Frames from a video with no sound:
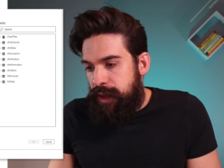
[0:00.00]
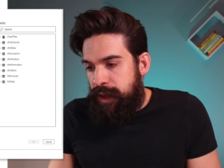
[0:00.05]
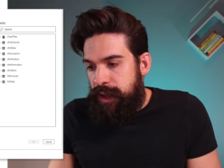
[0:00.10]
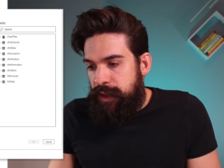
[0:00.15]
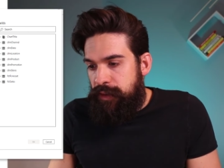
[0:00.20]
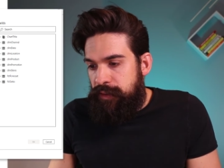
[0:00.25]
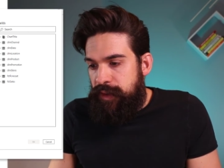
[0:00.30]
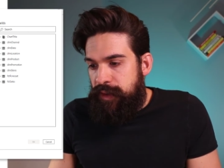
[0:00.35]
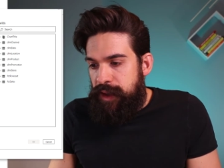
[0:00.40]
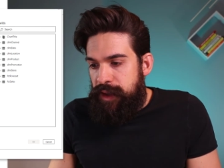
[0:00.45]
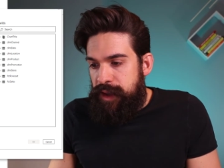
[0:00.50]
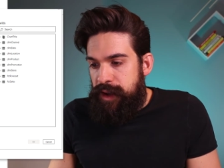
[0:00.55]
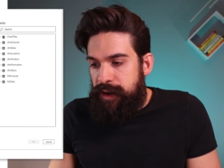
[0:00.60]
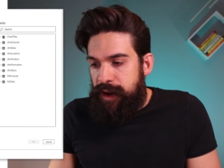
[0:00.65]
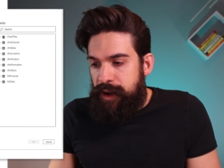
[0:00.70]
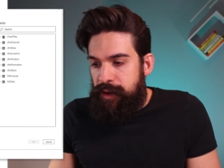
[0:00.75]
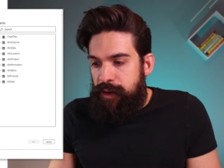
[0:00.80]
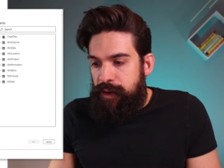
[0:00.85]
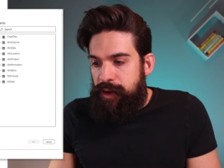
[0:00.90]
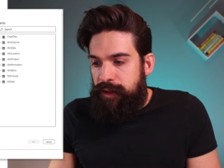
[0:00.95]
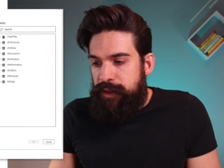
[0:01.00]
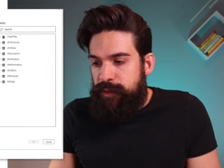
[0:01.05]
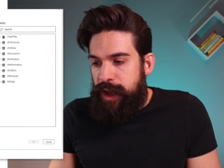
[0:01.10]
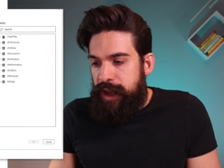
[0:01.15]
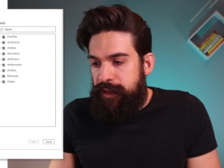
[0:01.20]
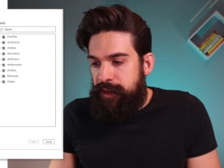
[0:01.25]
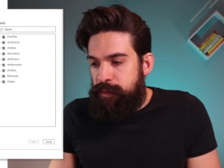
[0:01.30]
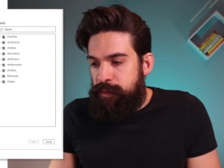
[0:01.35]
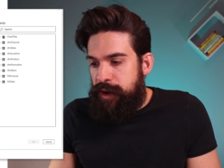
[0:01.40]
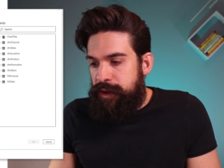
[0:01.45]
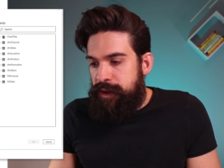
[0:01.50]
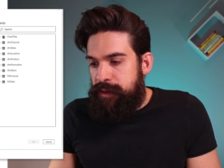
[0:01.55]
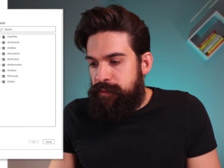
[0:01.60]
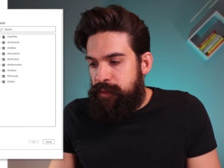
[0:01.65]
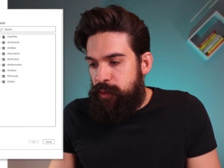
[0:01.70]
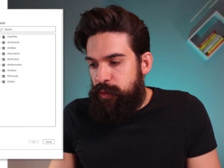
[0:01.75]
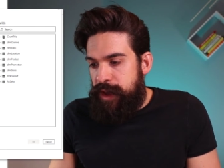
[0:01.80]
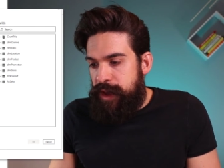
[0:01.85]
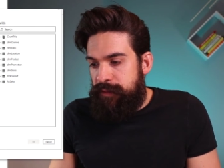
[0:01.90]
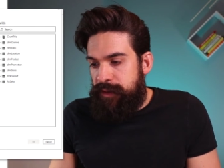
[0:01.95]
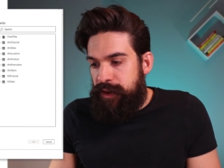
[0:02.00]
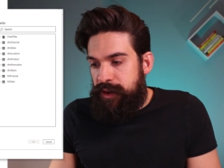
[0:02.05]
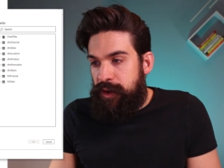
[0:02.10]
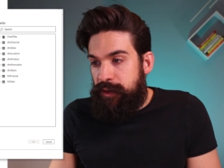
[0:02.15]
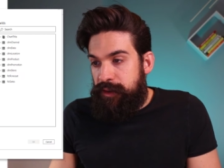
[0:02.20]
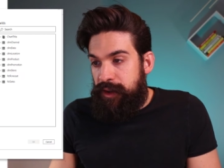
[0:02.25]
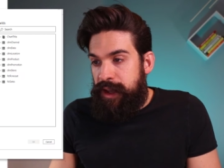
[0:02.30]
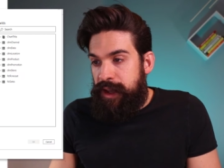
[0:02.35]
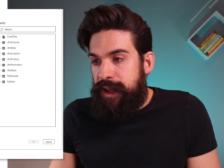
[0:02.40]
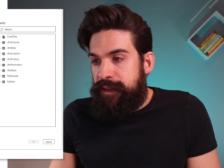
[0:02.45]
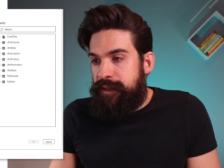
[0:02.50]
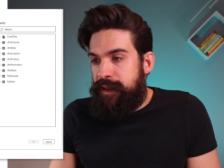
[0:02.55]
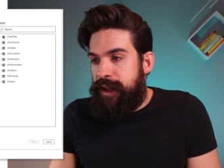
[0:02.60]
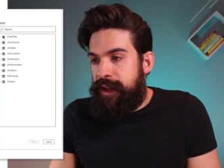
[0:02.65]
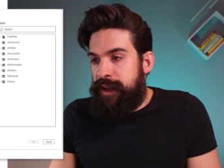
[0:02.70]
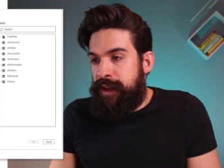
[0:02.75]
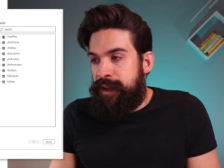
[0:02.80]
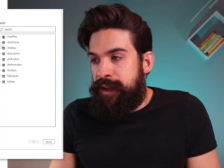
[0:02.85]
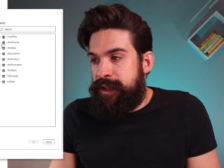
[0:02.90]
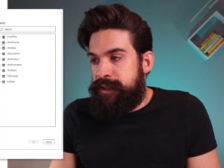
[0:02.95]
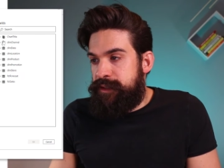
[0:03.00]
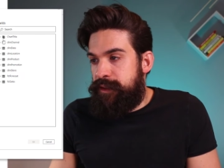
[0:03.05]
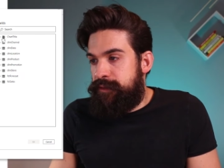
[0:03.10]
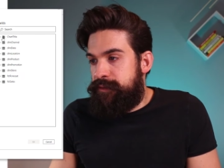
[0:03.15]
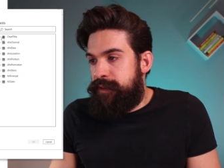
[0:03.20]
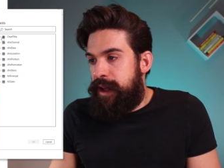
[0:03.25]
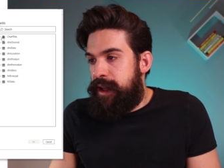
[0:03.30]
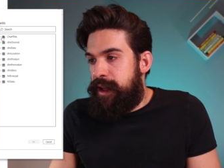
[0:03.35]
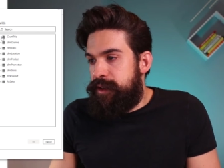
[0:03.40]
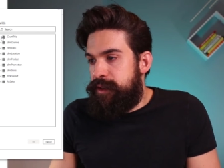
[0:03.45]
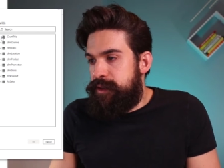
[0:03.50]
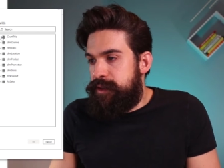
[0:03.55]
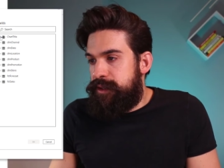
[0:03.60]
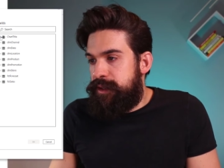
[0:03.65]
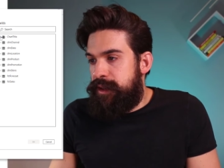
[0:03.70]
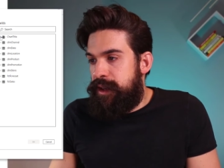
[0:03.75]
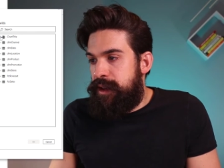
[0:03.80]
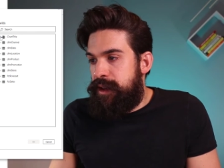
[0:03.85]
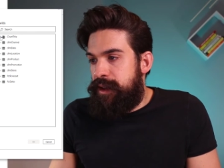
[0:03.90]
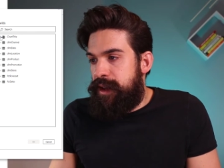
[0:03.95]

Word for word: and you see here all the way at the bottom we have a concatenated list of values,